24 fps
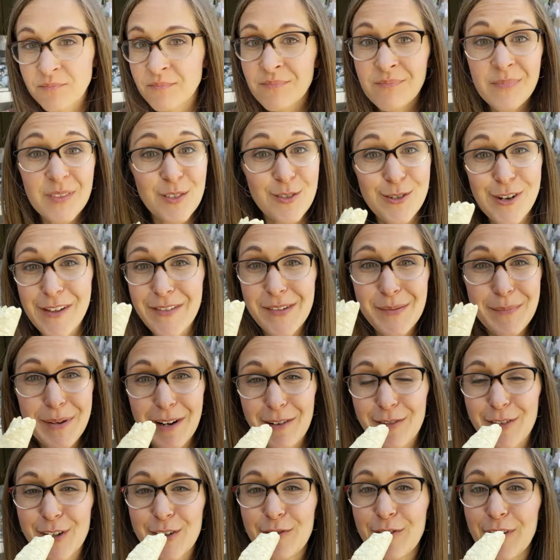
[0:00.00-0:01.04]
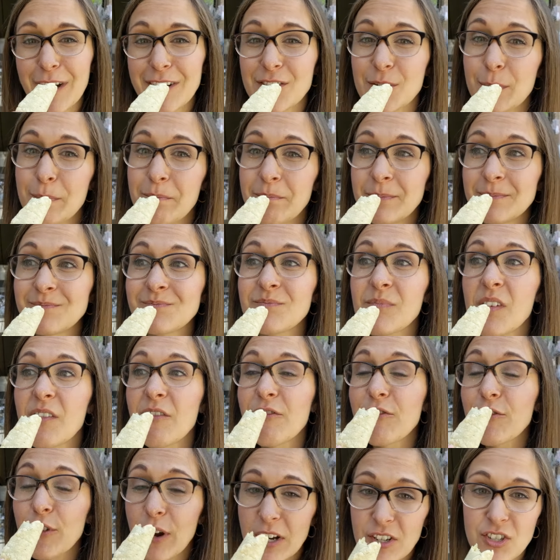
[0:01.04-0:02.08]
There's nothing better than
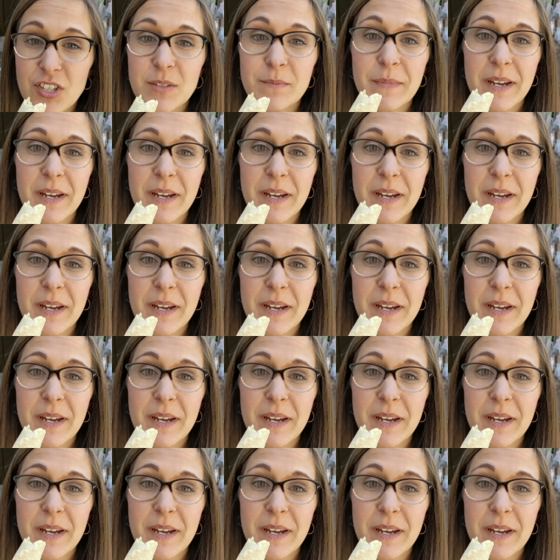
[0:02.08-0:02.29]
a freshly